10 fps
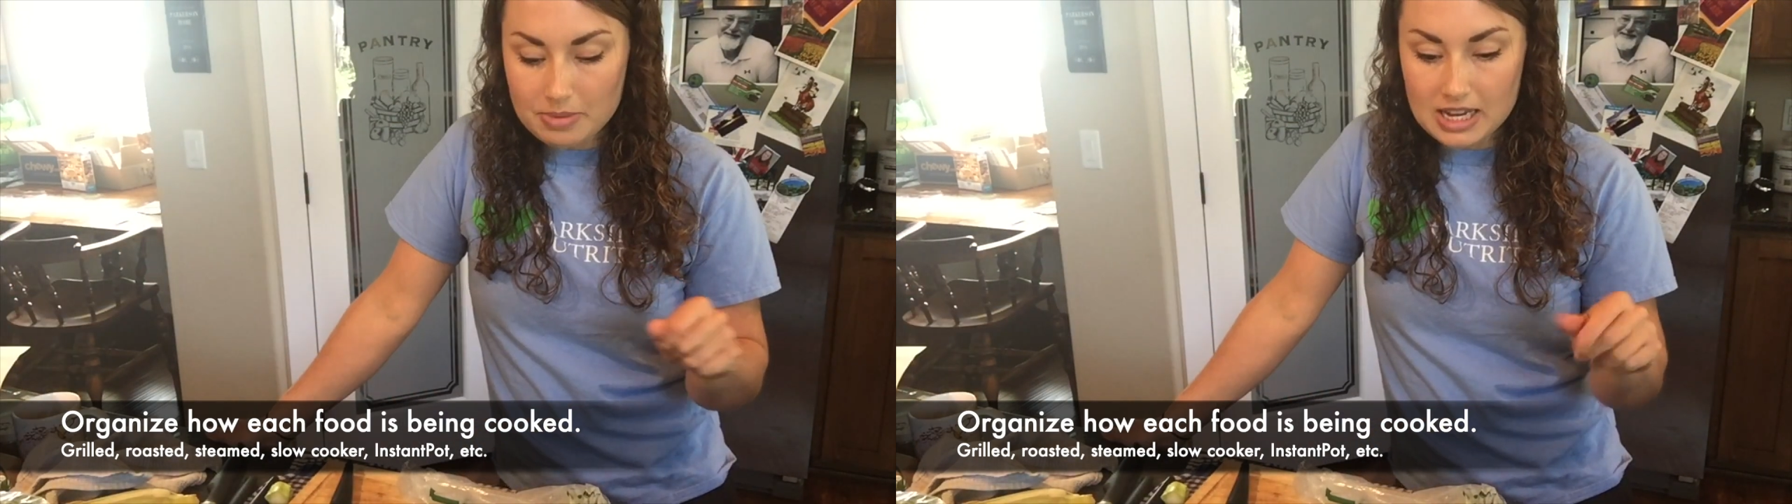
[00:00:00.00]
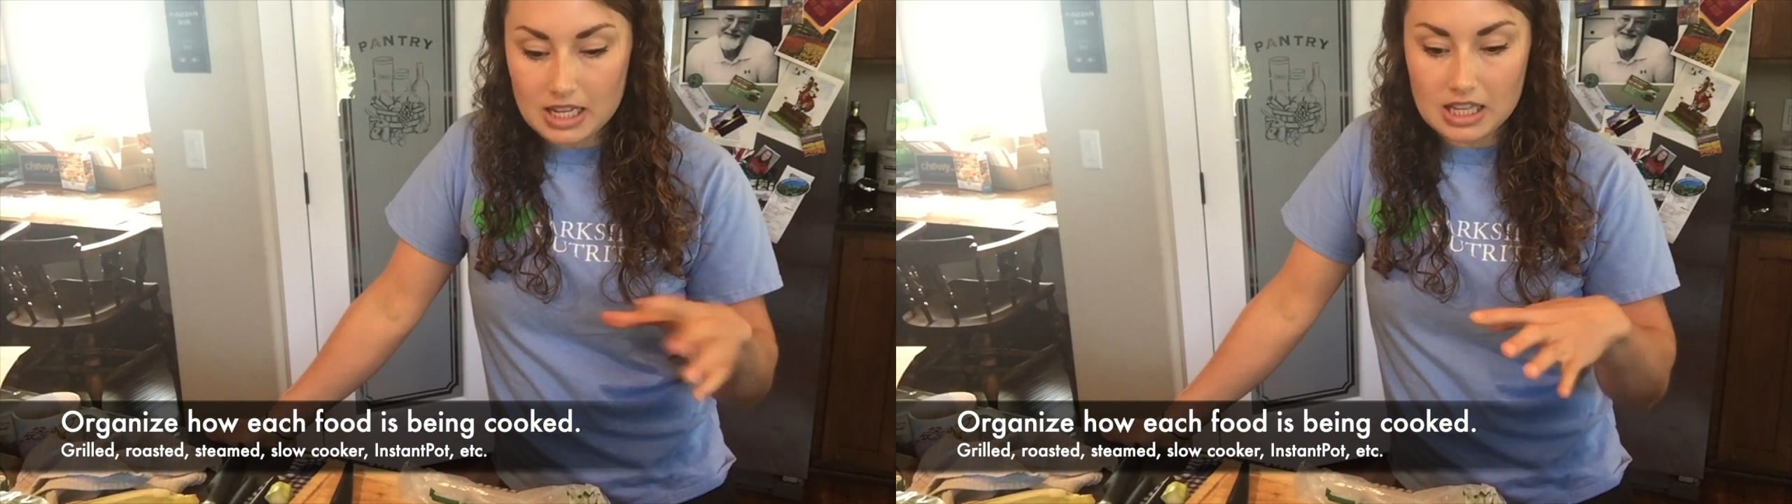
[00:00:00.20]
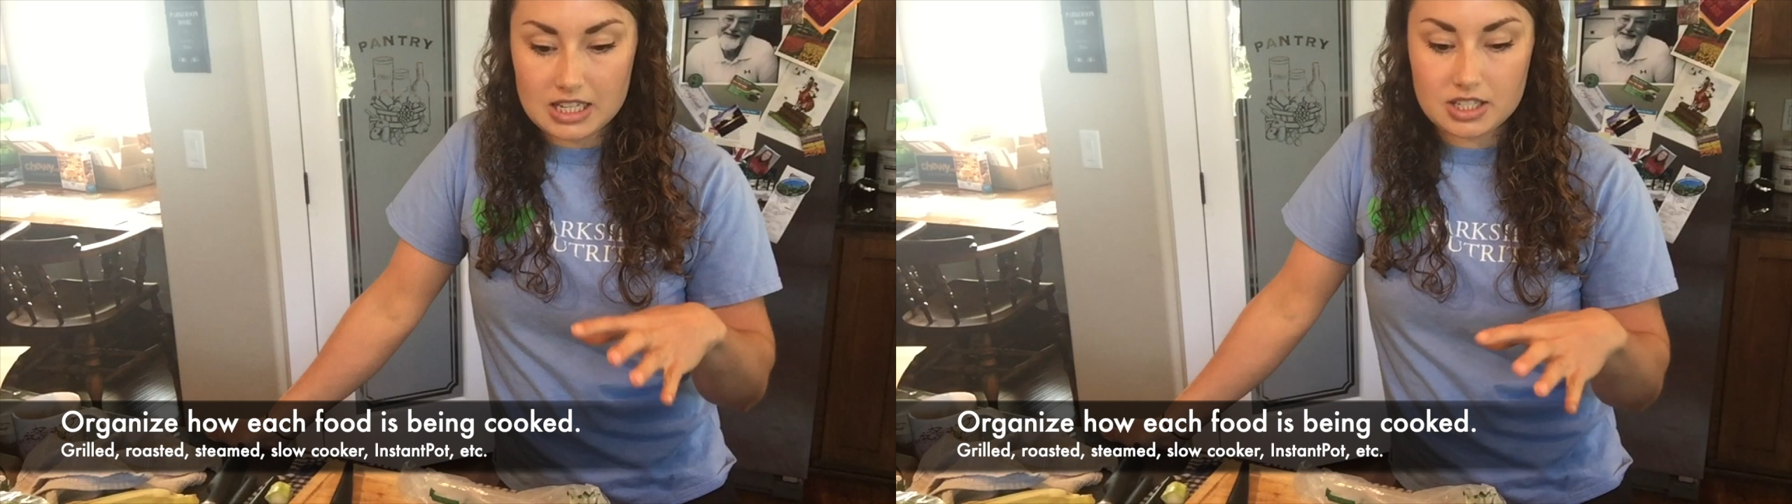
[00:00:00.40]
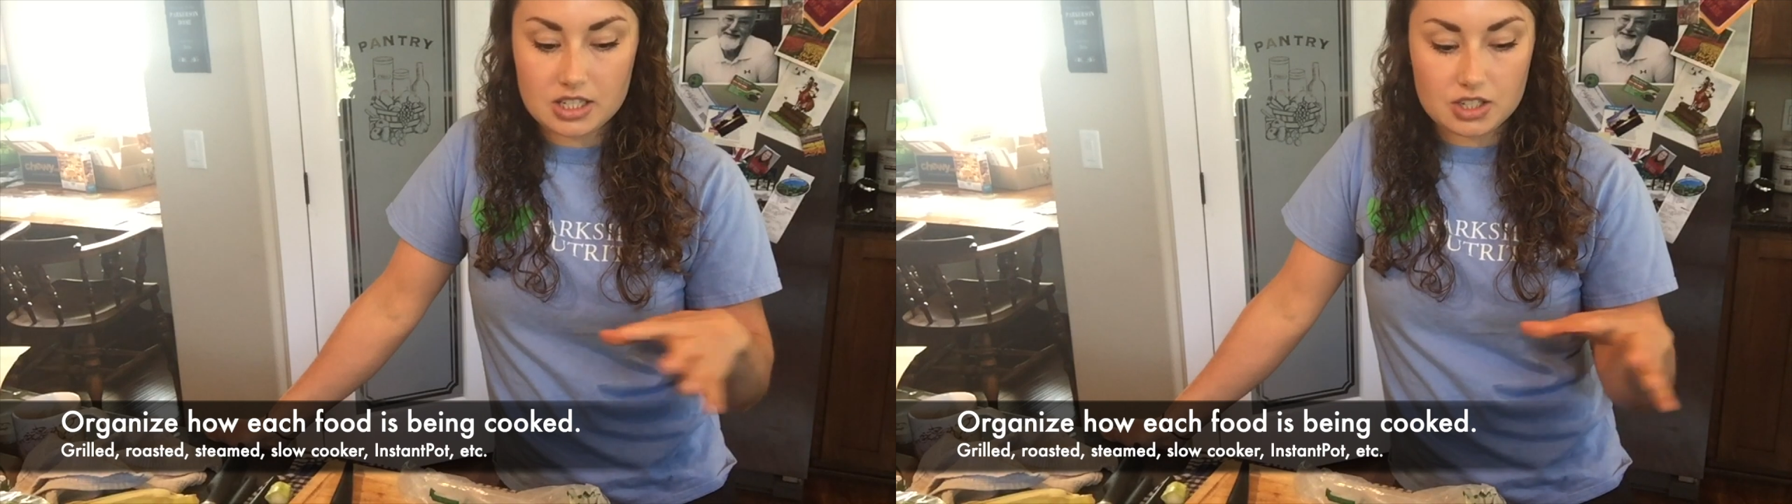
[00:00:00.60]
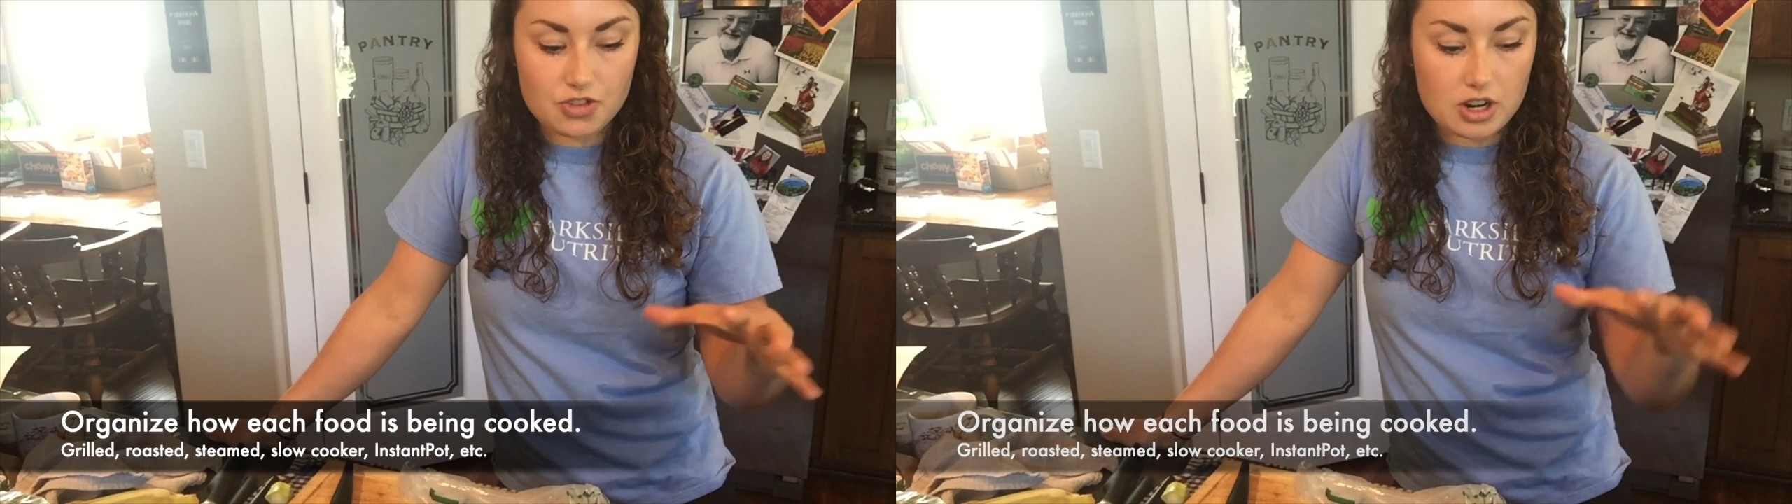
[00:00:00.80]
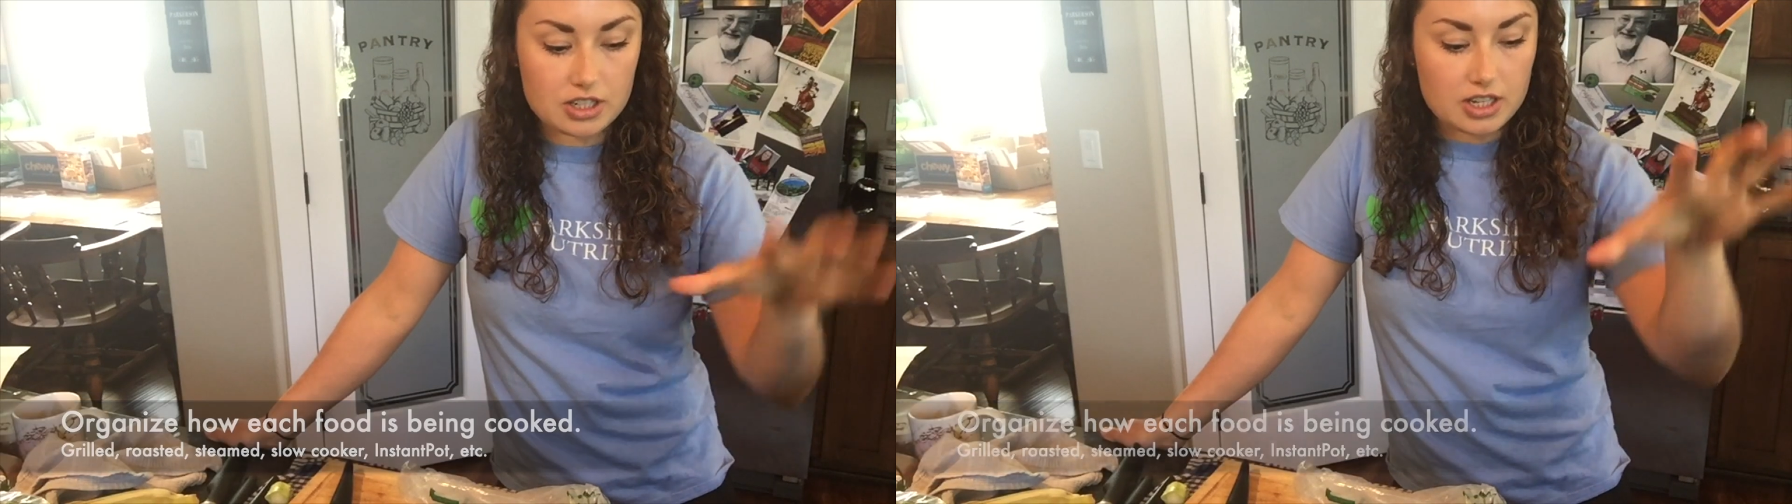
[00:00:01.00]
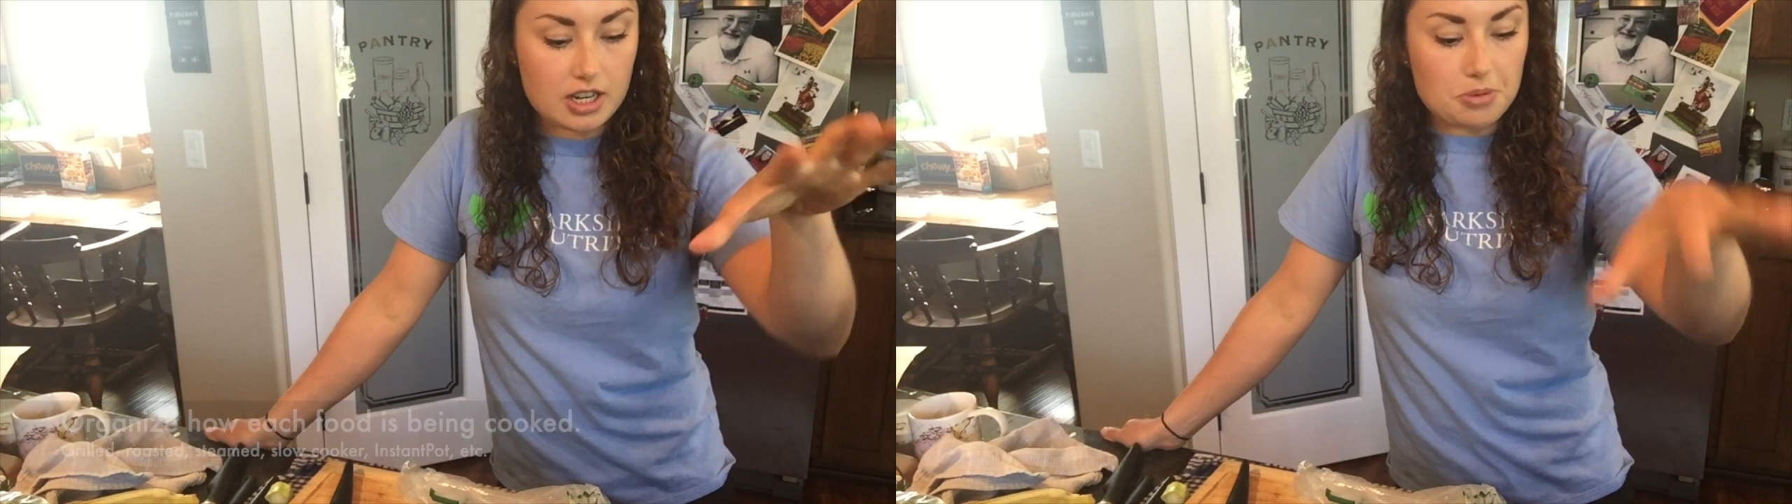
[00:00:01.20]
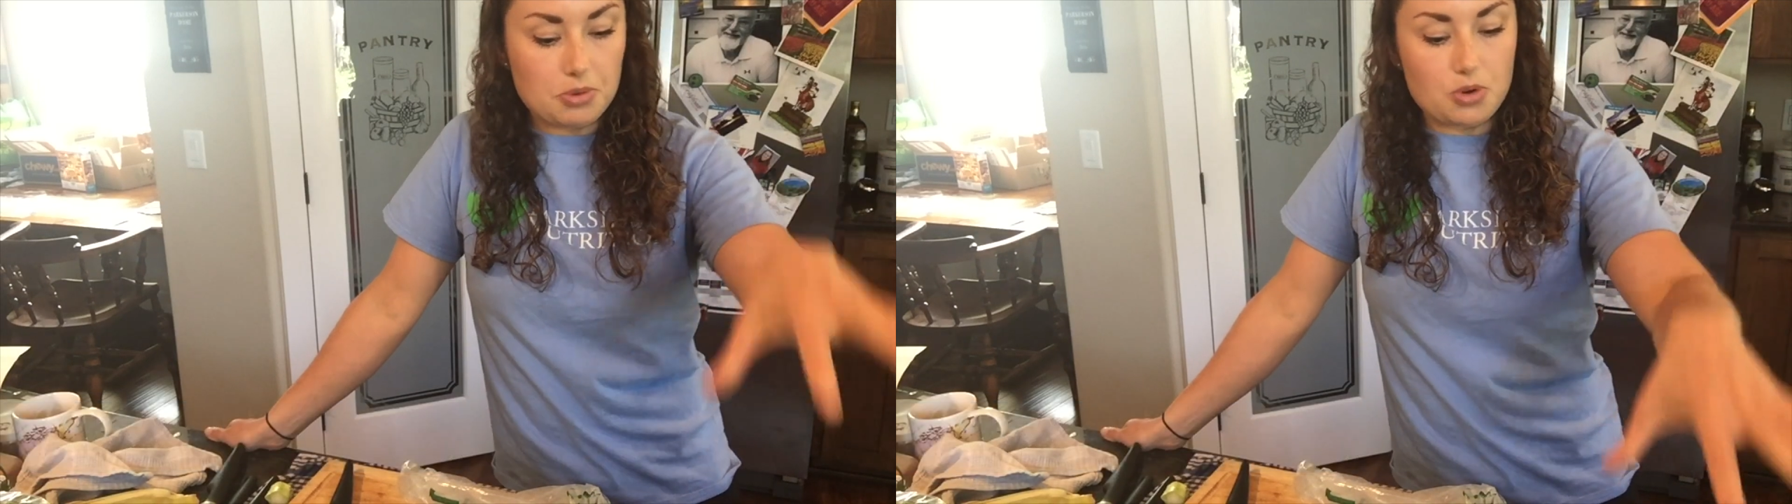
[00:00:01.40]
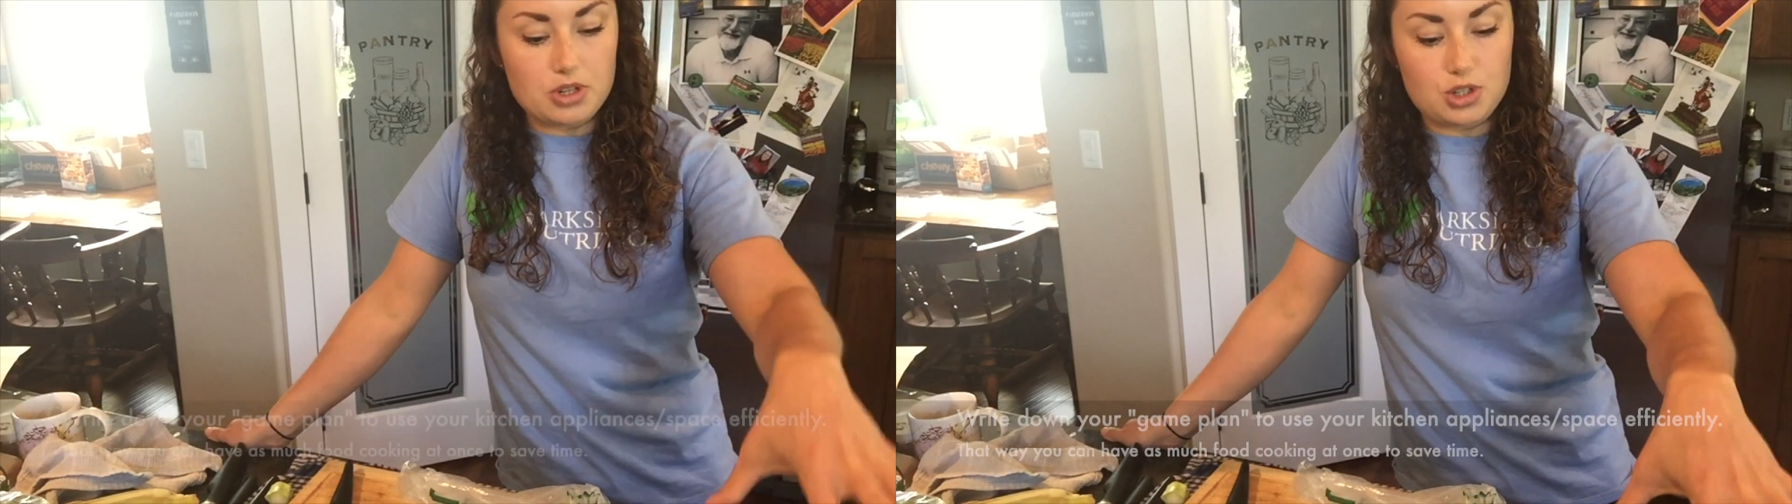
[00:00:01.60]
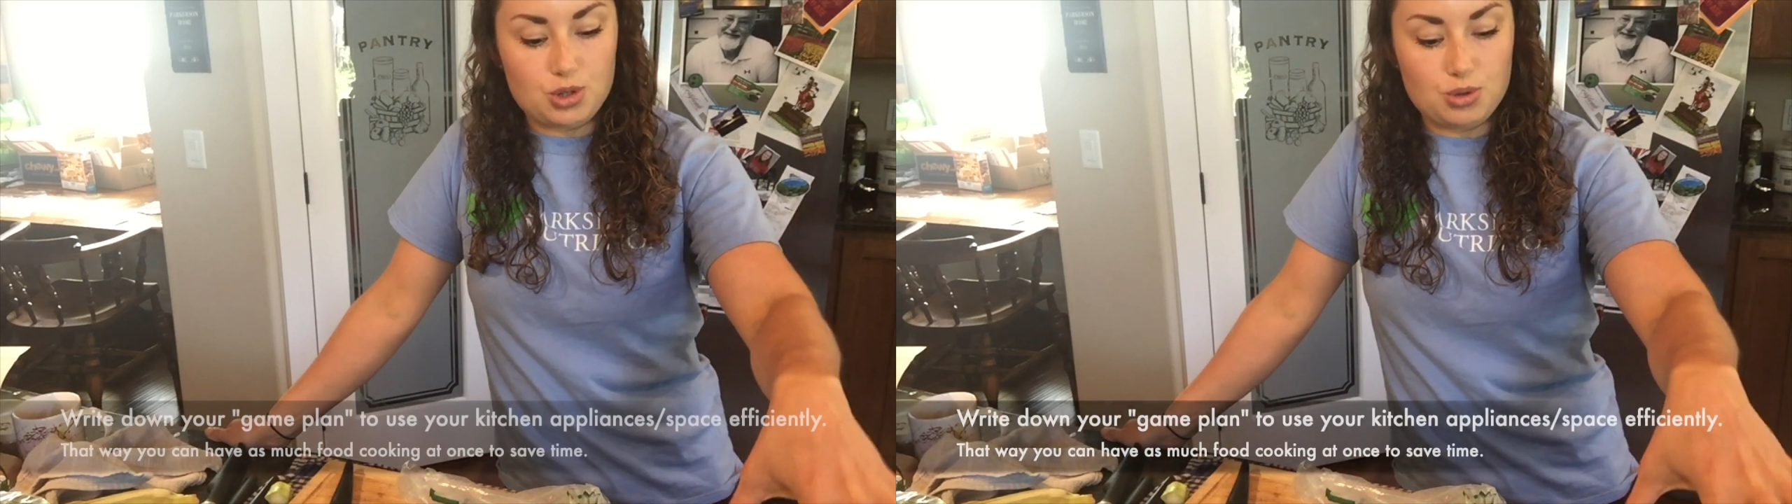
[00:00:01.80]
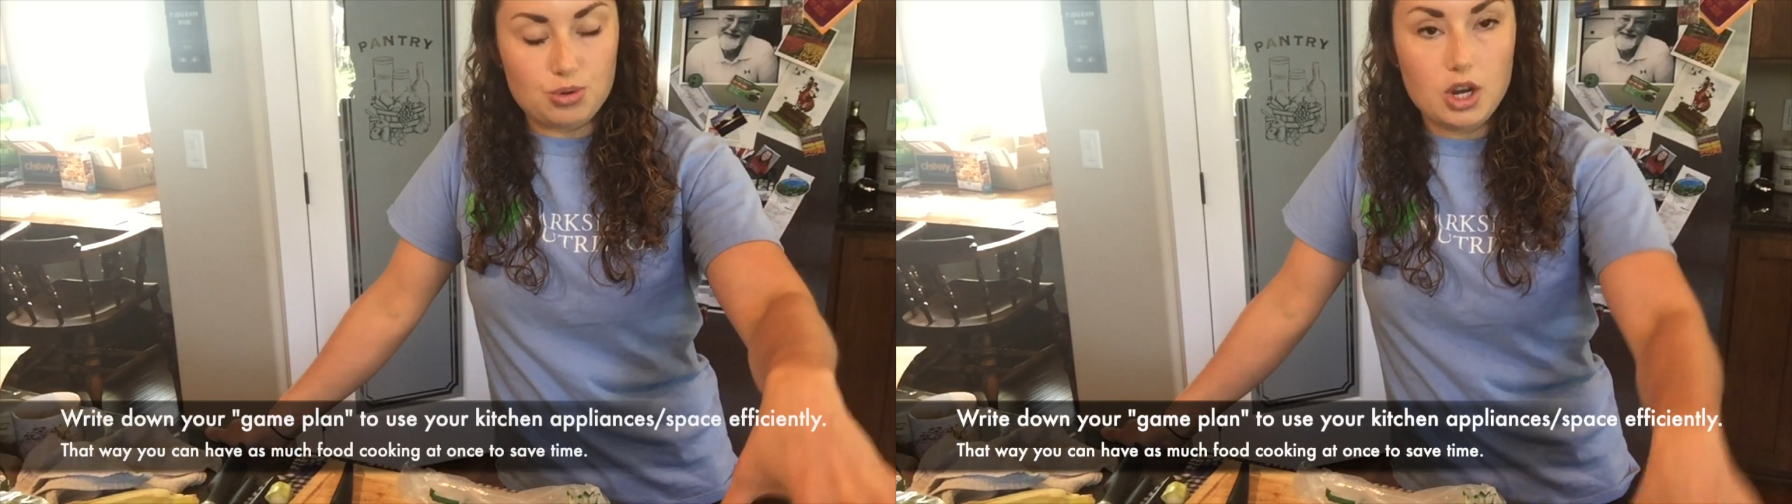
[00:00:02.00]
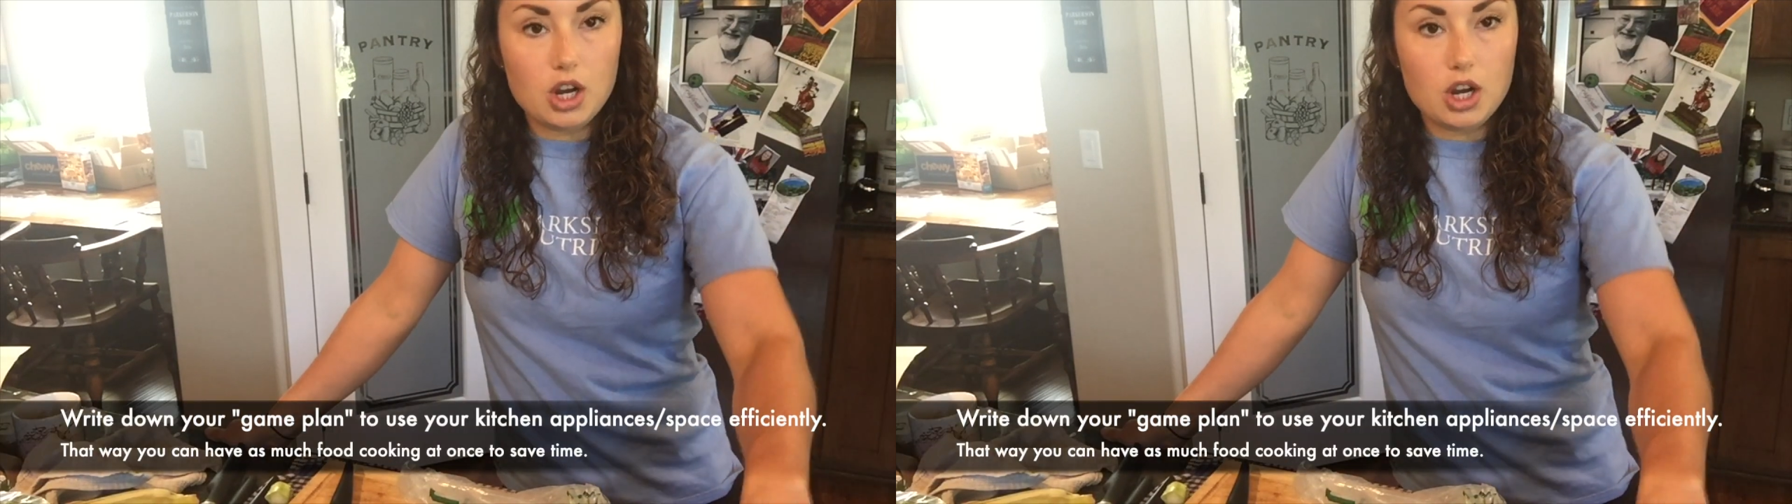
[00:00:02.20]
make a list as far as like I'm going to